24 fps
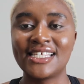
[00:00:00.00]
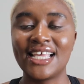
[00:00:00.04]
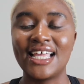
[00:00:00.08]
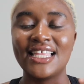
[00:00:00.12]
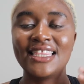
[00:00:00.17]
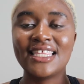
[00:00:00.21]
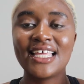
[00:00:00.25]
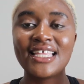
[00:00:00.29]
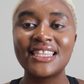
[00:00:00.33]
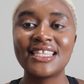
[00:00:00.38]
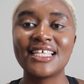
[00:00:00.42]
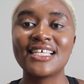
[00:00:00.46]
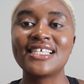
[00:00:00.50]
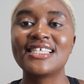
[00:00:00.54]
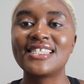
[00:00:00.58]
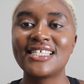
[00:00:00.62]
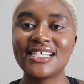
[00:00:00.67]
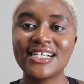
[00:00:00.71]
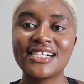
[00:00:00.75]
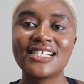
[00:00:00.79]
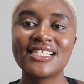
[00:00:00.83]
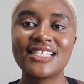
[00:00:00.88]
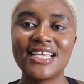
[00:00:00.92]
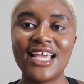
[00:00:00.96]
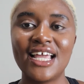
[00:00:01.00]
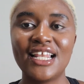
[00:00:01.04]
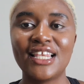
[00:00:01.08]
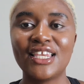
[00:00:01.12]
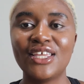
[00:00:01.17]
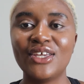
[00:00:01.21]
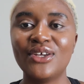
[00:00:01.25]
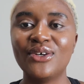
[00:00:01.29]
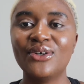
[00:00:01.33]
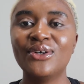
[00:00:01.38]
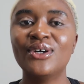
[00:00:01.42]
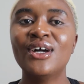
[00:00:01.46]
and then they still tell
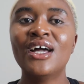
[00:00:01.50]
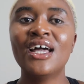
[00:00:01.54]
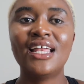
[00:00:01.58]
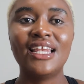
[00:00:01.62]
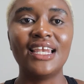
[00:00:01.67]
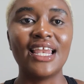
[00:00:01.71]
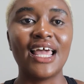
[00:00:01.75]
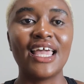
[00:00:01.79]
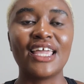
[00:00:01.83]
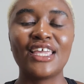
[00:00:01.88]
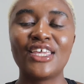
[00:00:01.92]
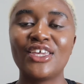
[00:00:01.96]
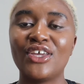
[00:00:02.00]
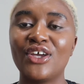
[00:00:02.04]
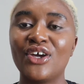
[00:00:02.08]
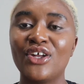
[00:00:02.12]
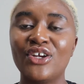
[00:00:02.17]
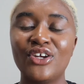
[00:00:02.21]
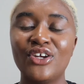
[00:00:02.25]
you like you're